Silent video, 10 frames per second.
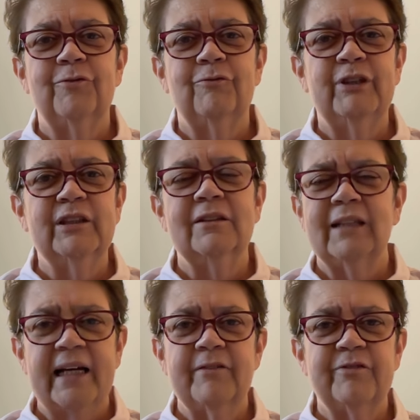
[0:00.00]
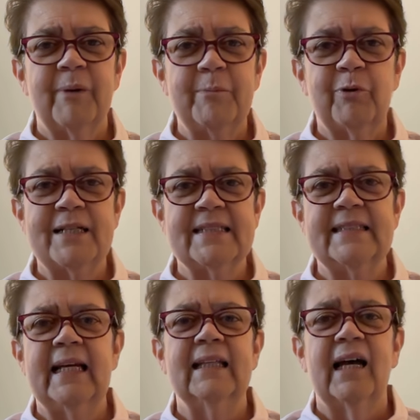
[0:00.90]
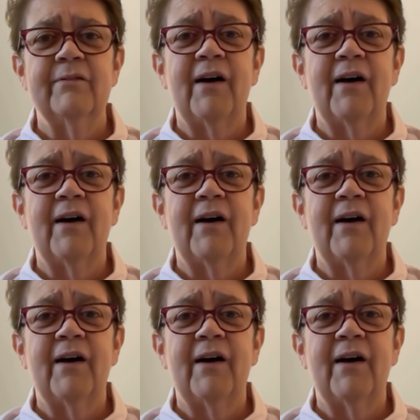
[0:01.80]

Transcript: real life, my present day life,